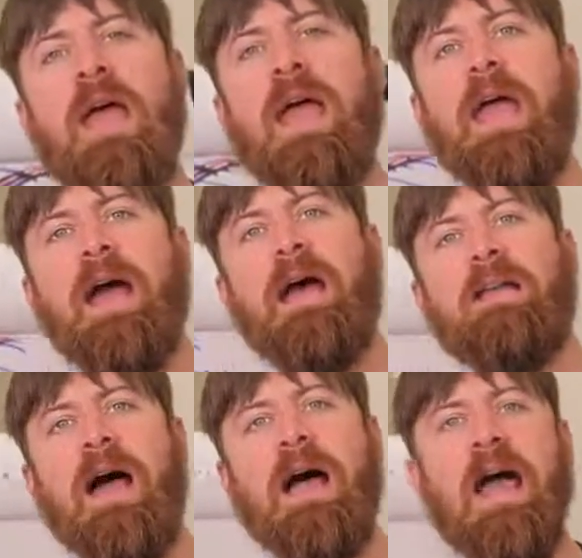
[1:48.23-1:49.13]

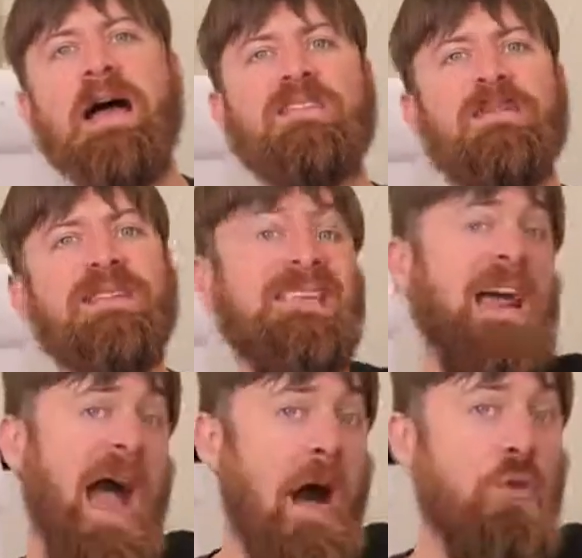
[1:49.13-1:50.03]
and I asked him, I said,
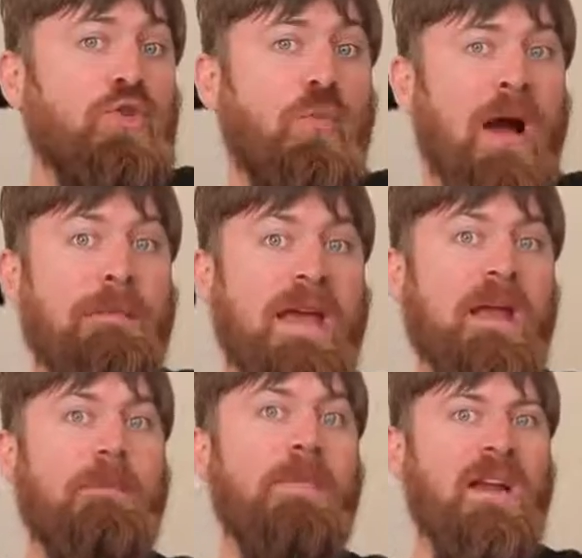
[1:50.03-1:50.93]
how do I
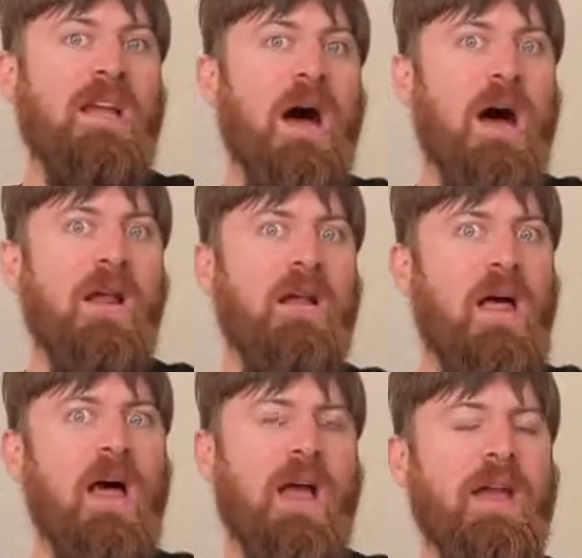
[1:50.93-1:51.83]
make money
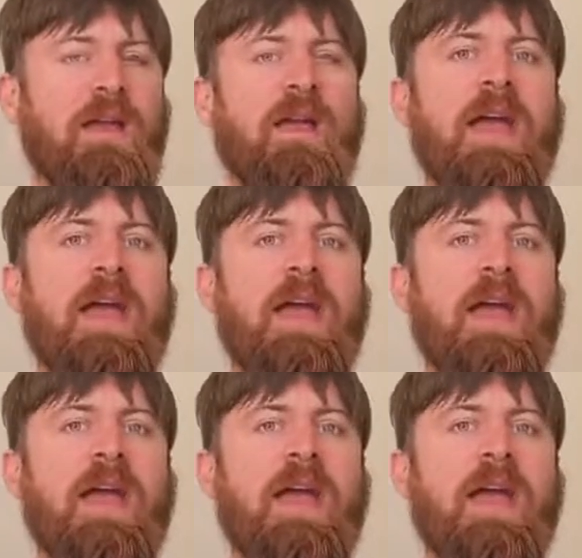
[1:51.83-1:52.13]
online?